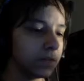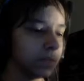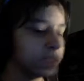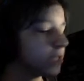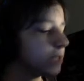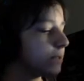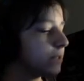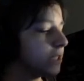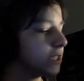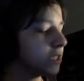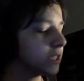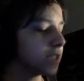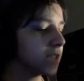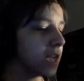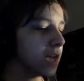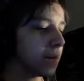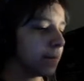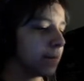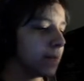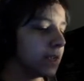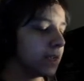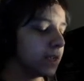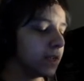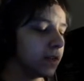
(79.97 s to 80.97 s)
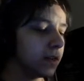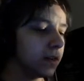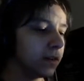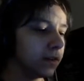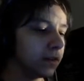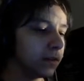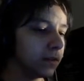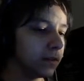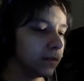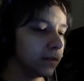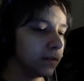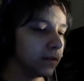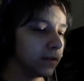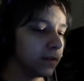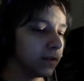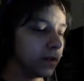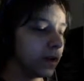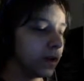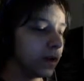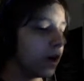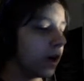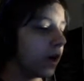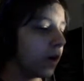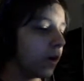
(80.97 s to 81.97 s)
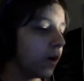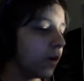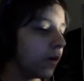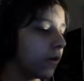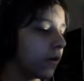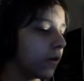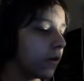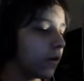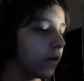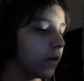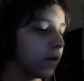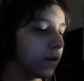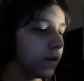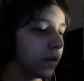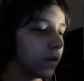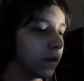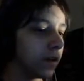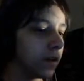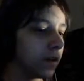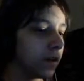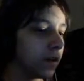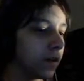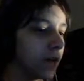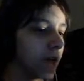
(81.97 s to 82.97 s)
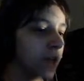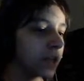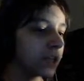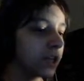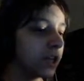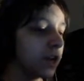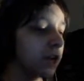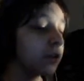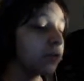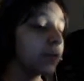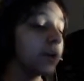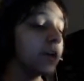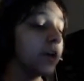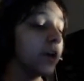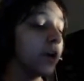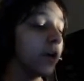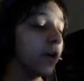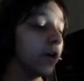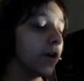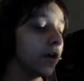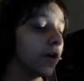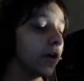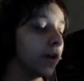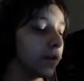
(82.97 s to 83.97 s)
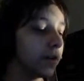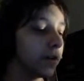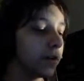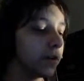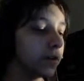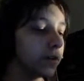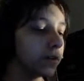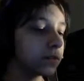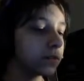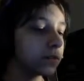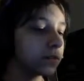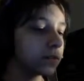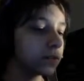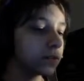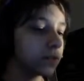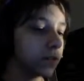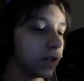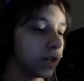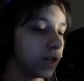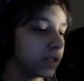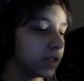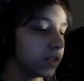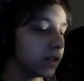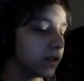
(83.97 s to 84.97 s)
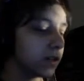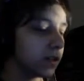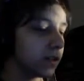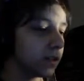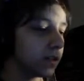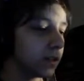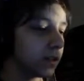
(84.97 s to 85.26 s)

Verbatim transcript: Did someone just lock me in? Uh-oh. Exit out the window. Exit.